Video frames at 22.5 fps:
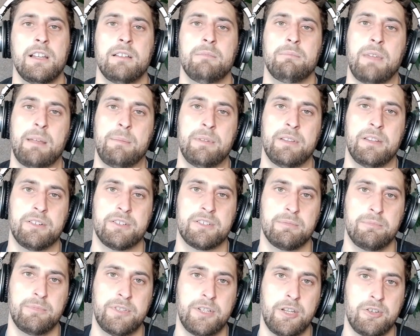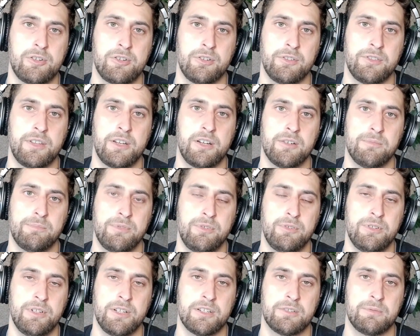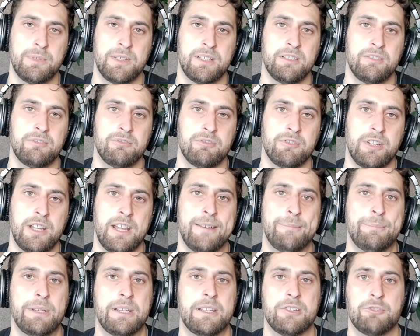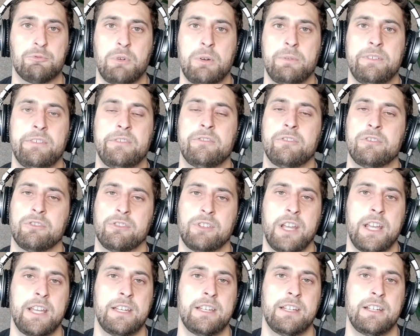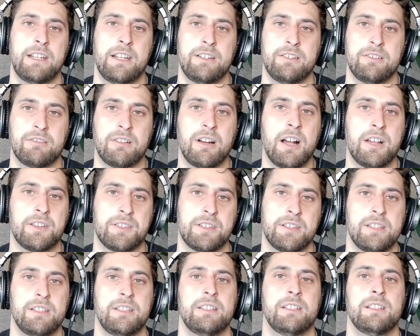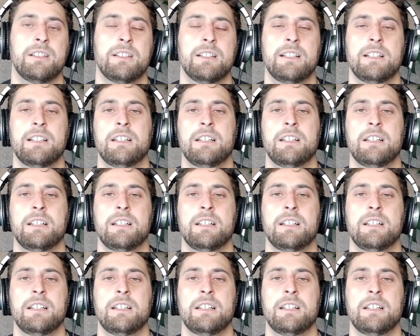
Maybe there's some digital therapeutics we can create because what we've created at Neurosity